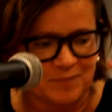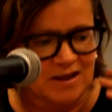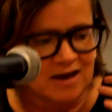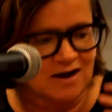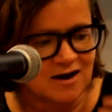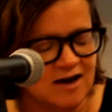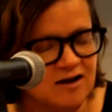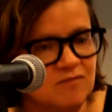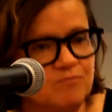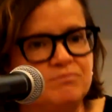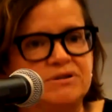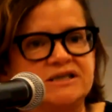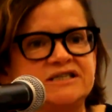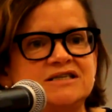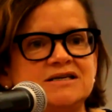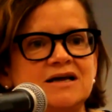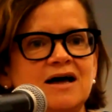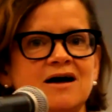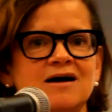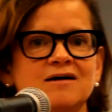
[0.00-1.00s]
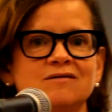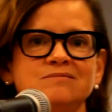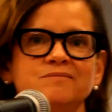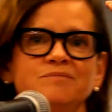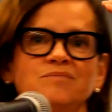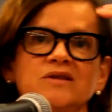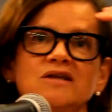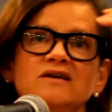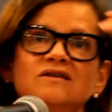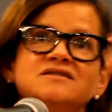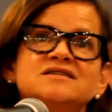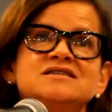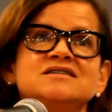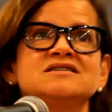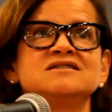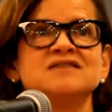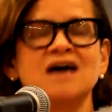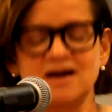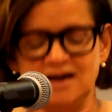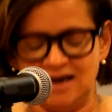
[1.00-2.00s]
kind of
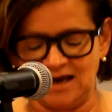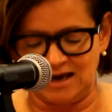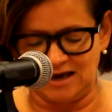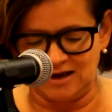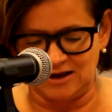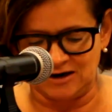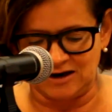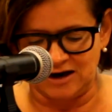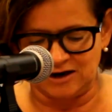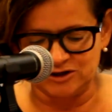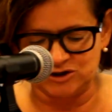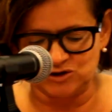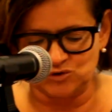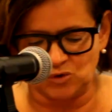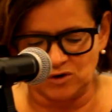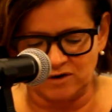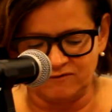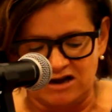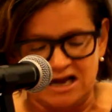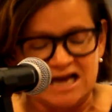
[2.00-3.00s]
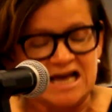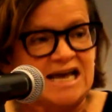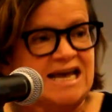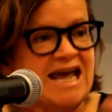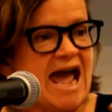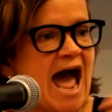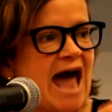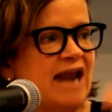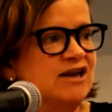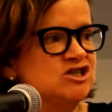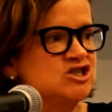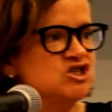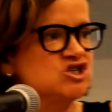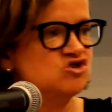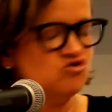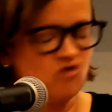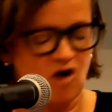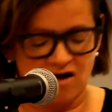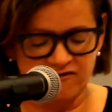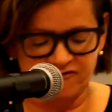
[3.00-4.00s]
stuck in a sort of
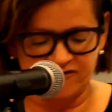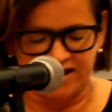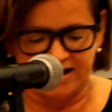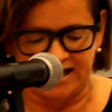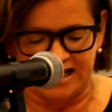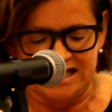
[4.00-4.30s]
catastrophic,